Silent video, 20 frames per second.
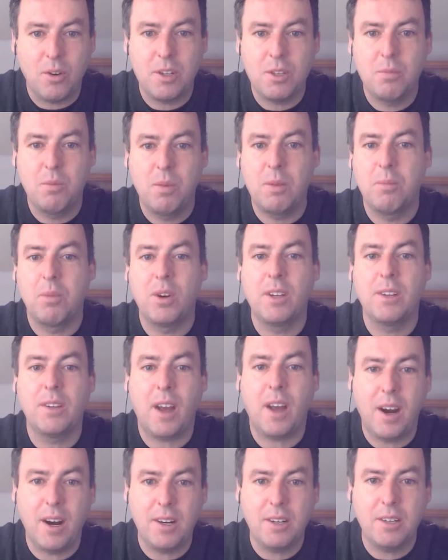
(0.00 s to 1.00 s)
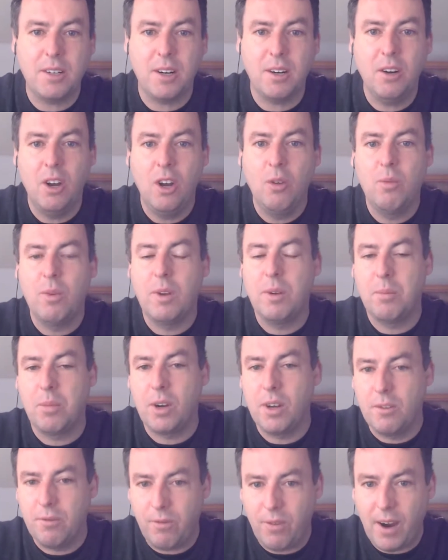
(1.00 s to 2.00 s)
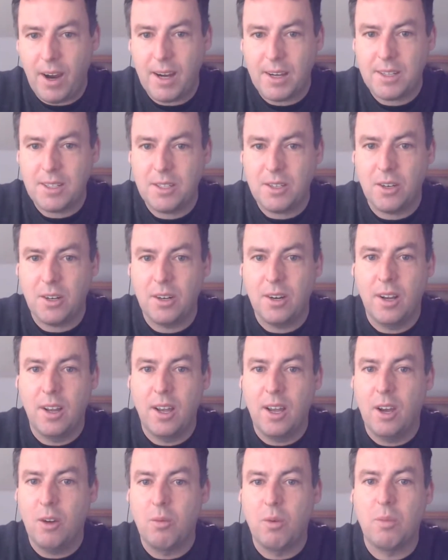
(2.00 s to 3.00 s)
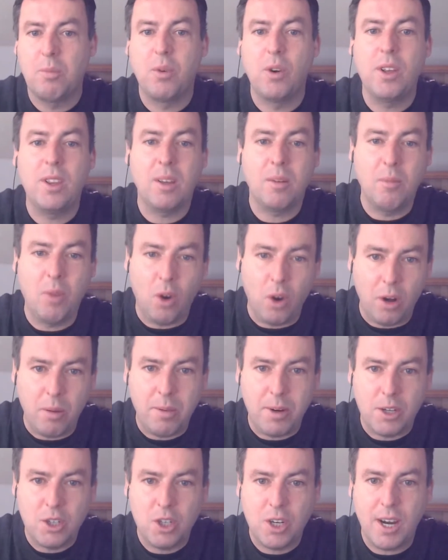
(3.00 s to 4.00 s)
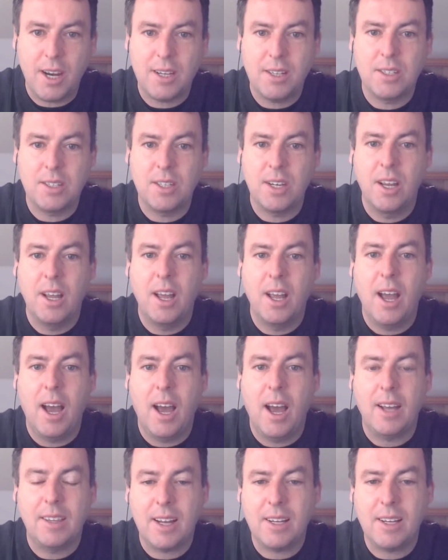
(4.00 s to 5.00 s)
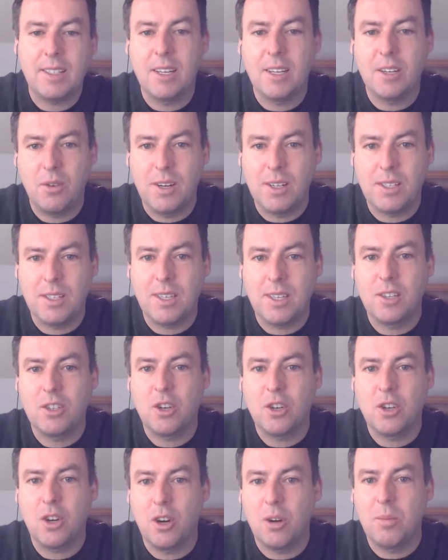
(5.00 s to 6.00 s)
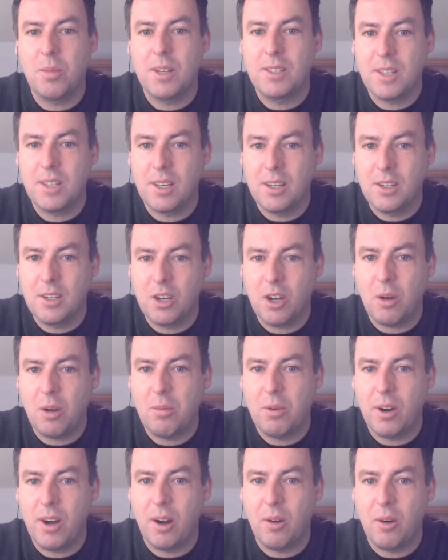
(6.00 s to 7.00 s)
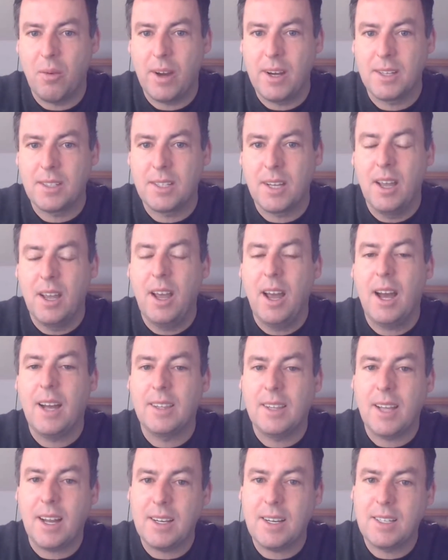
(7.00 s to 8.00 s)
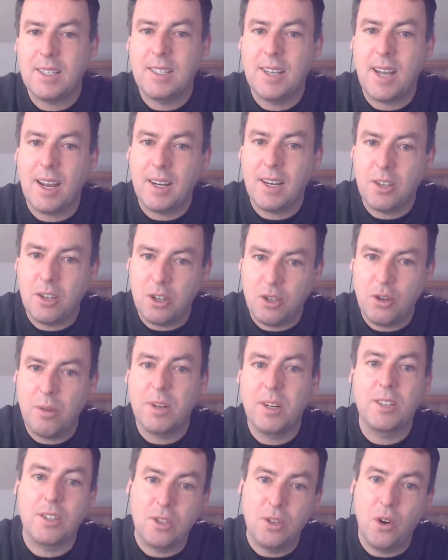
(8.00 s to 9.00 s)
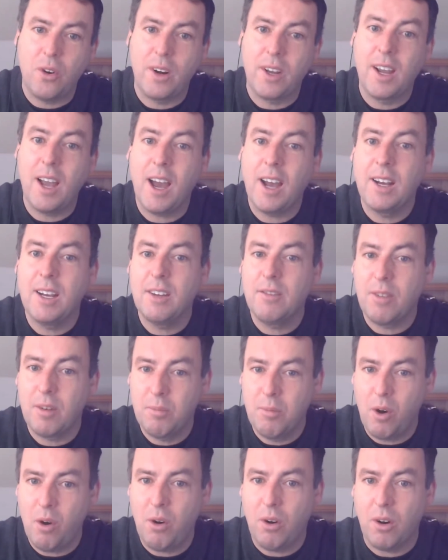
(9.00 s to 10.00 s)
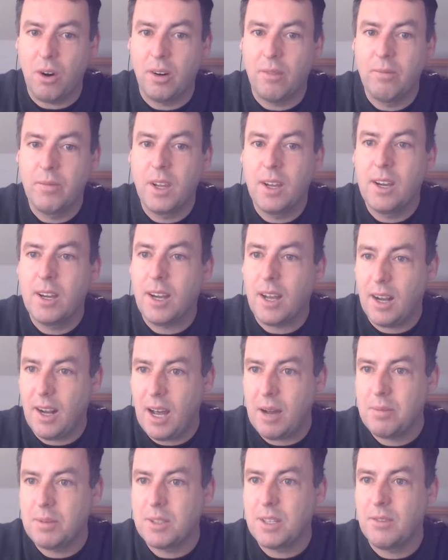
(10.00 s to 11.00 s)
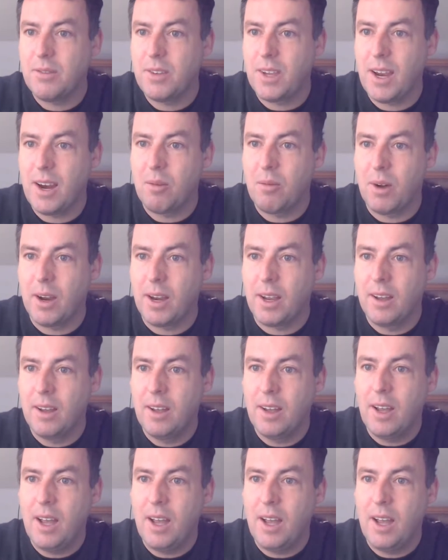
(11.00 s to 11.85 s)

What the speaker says: worse, we breathe harder, we breathe faster, we're breathing more up our chest, and that's increasing turbulence in the upper airways, and that's then contributing to snoring and even more collapse of the airway.